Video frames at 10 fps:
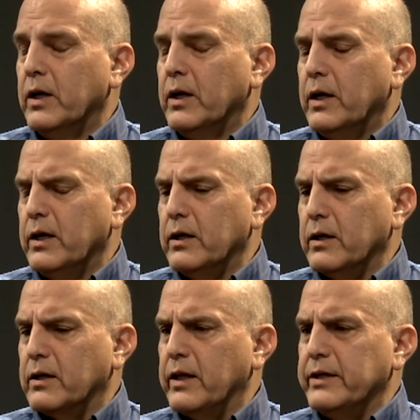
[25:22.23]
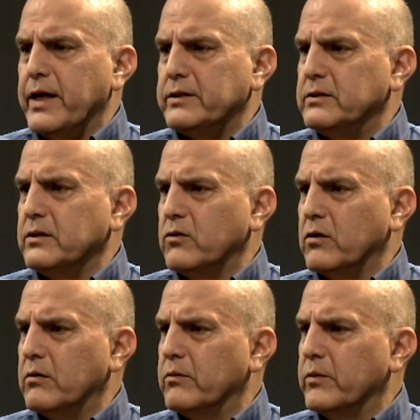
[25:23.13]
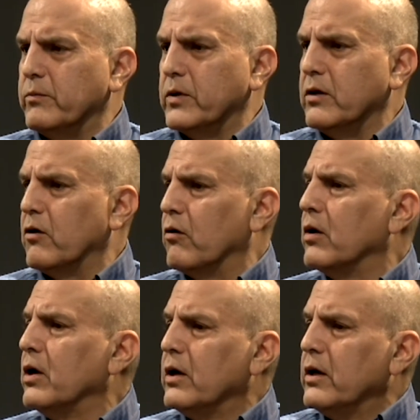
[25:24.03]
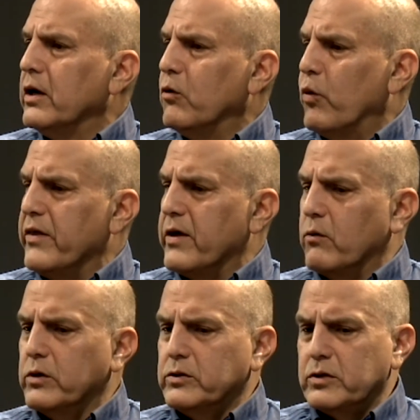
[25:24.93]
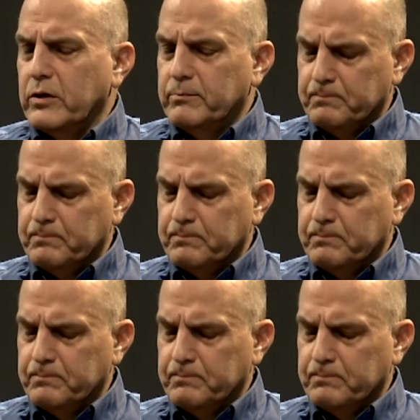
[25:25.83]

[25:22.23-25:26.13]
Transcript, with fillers: in a clandestine or you know, in a way that was um,